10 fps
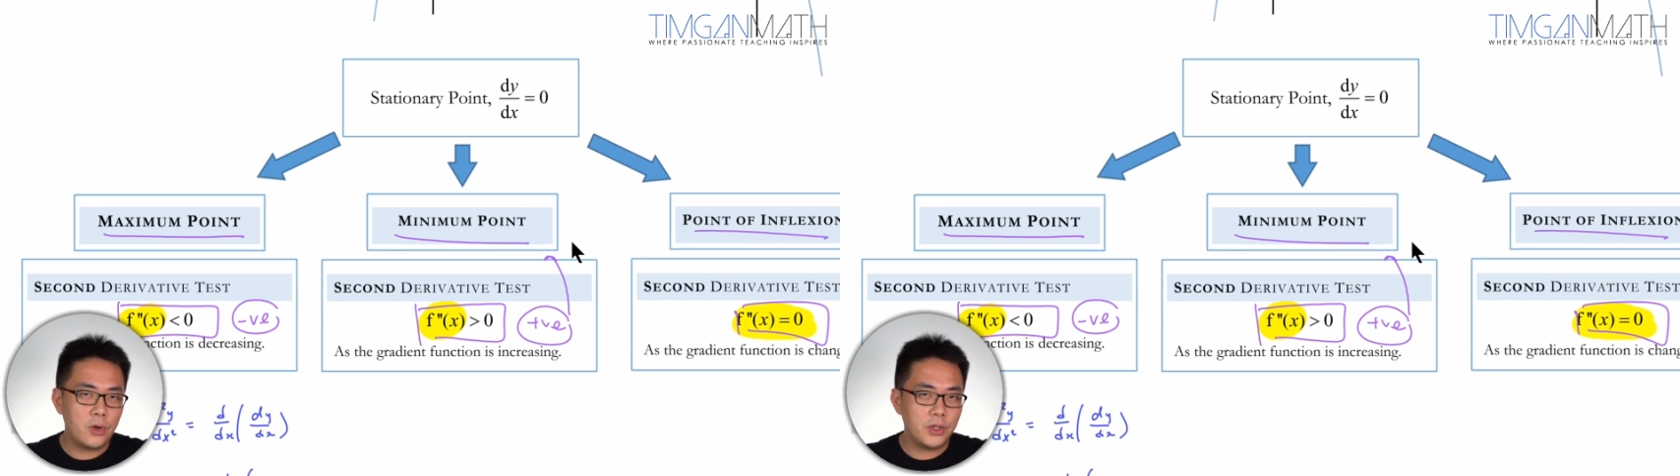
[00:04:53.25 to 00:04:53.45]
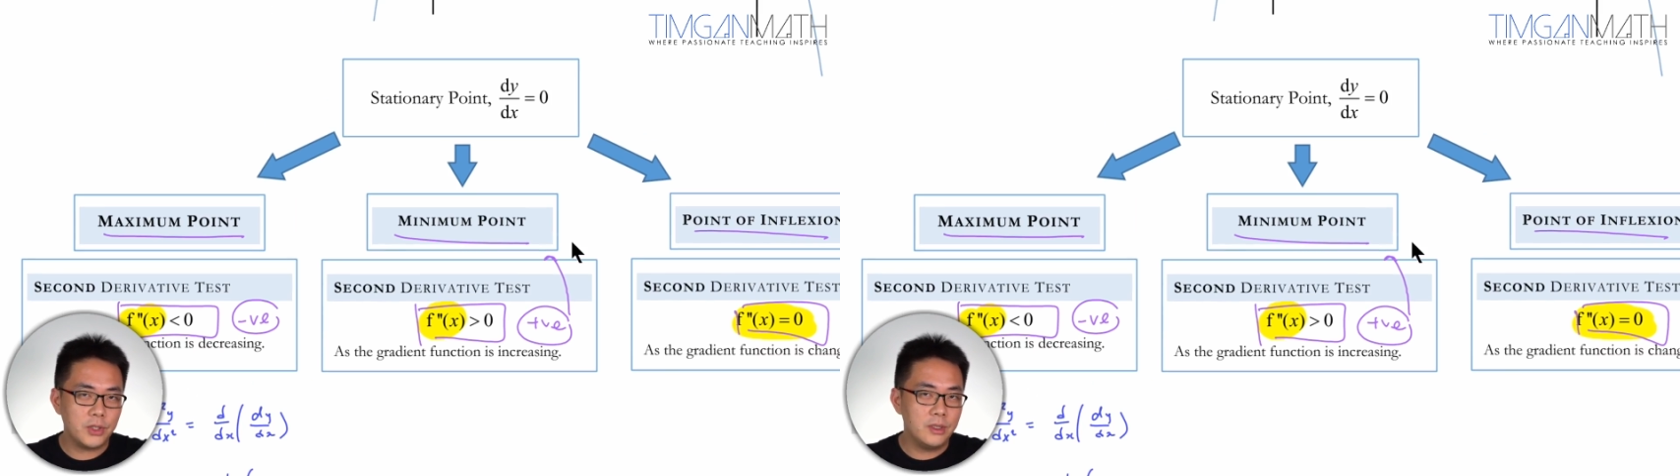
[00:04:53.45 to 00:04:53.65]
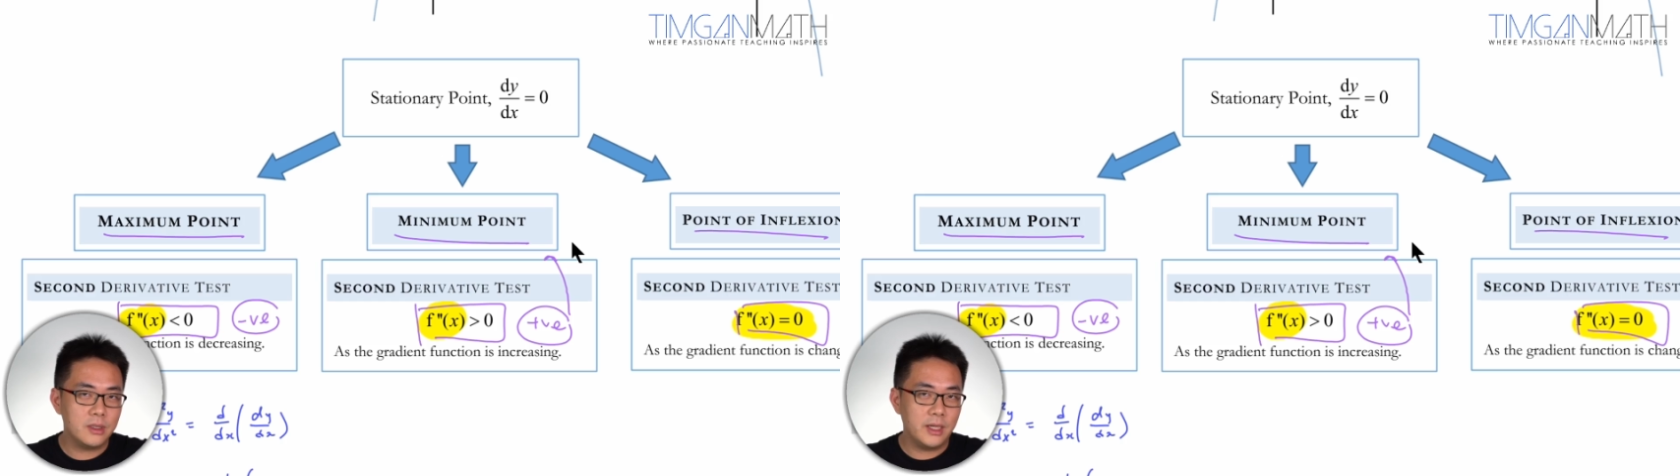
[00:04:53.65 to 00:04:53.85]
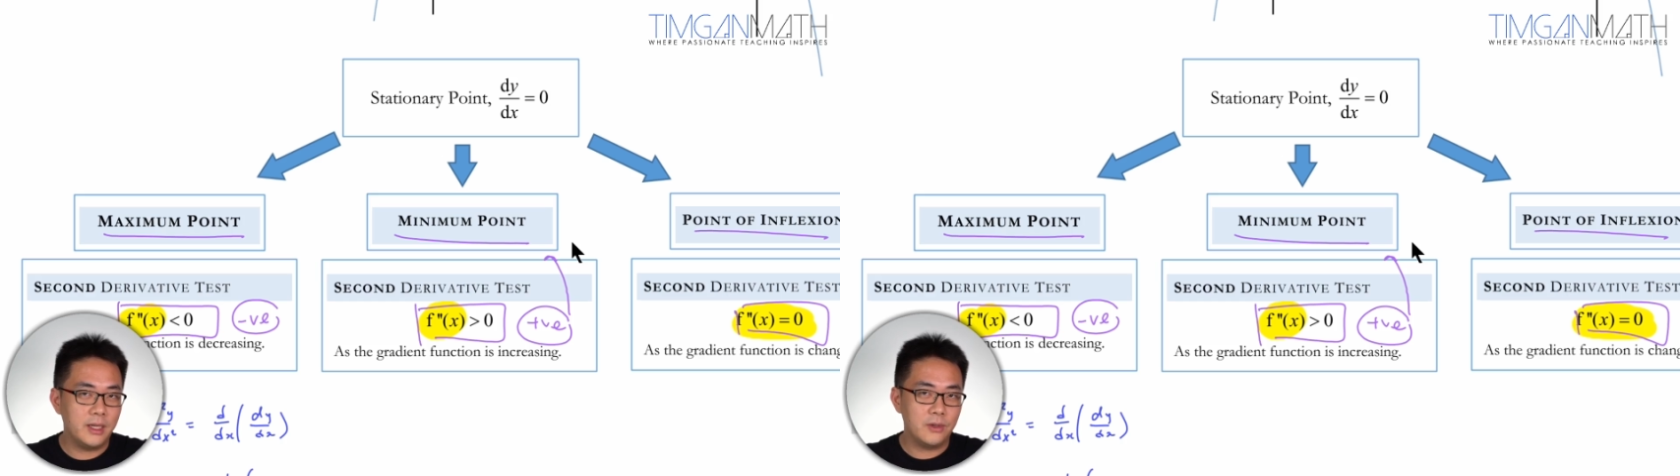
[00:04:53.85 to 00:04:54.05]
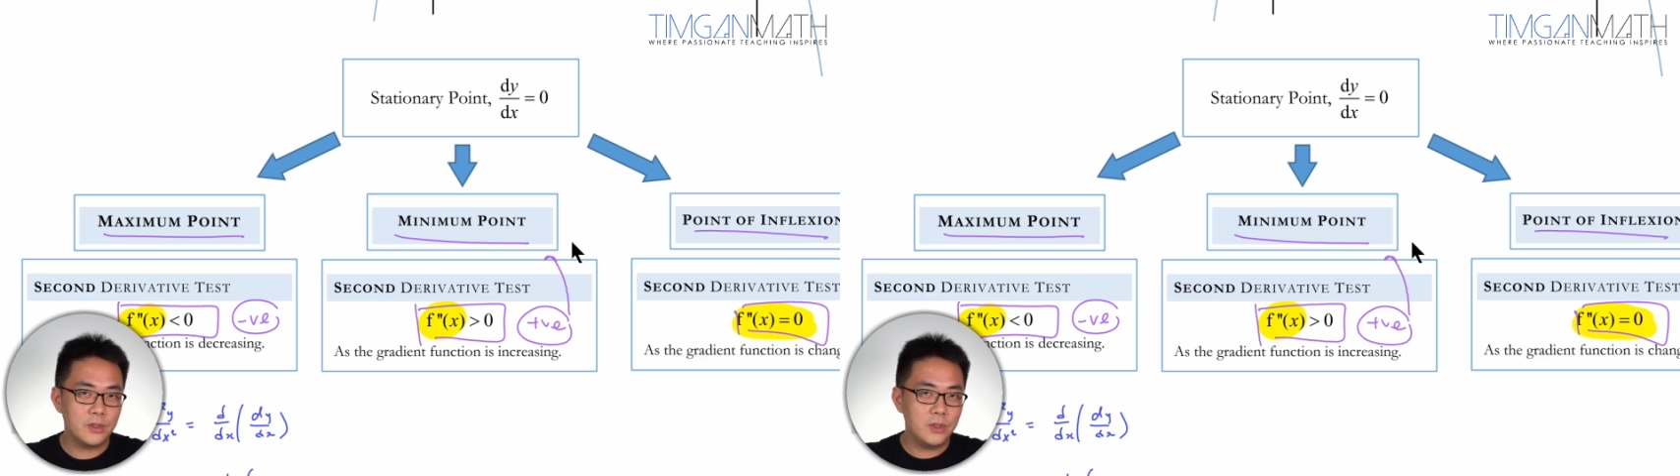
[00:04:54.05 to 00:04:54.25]
questions, and
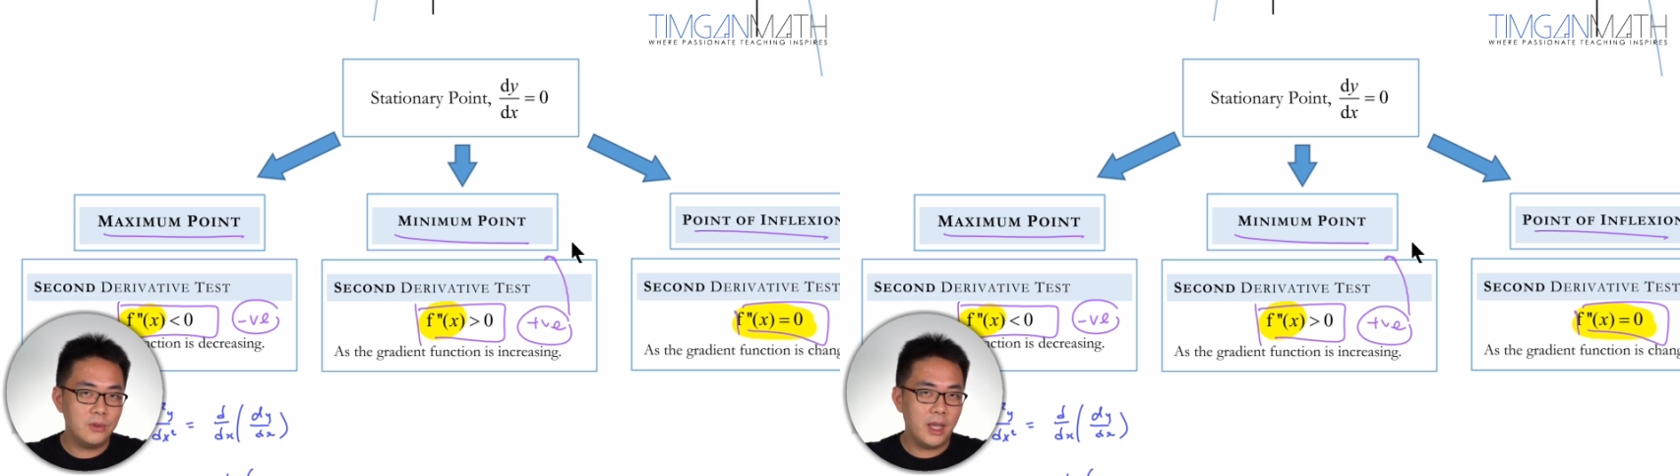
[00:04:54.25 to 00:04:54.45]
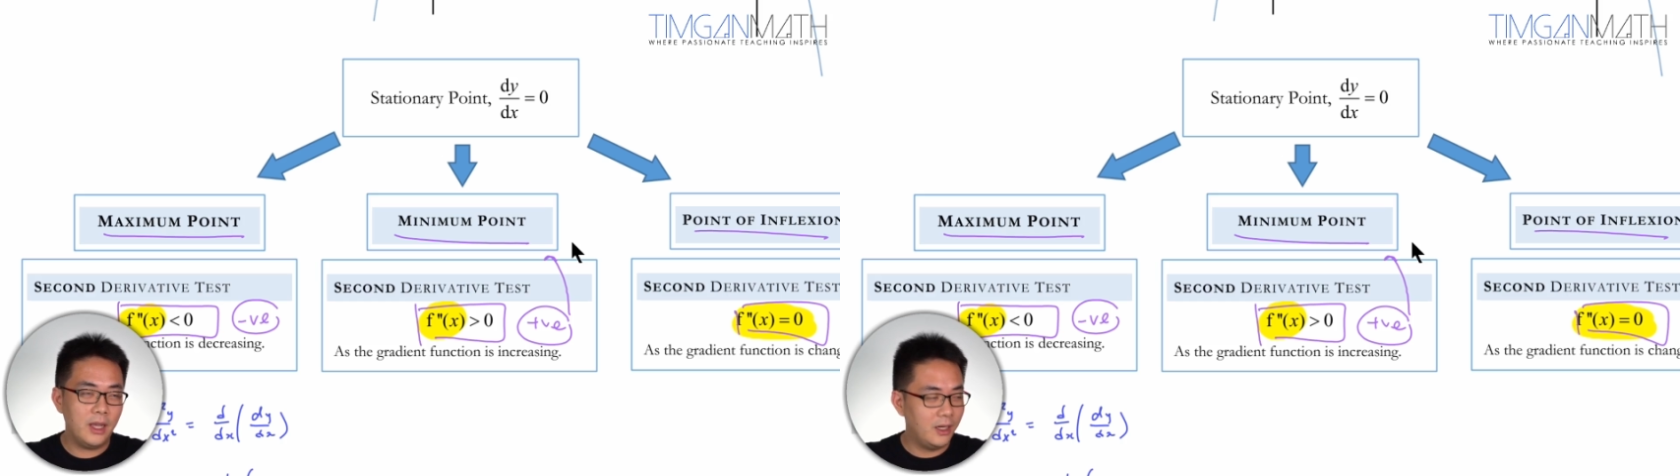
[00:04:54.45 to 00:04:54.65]
I'll see you there,